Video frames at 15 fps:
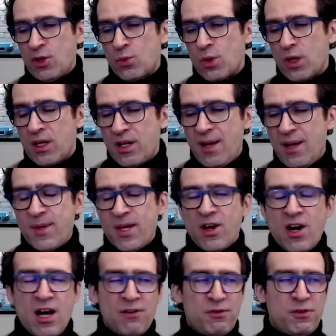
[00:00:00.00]
we're coming
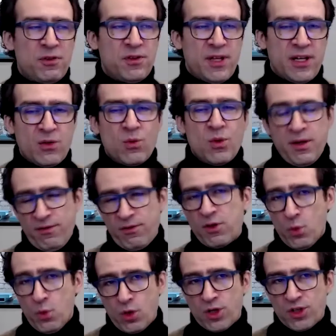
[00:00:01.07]
off of like one of
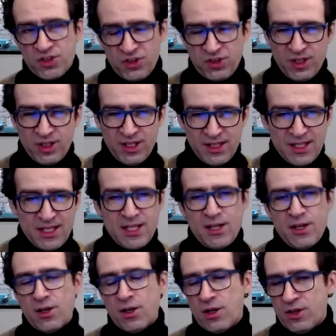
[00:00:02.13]
the worst
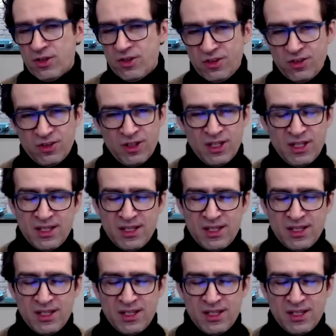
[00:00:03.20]
years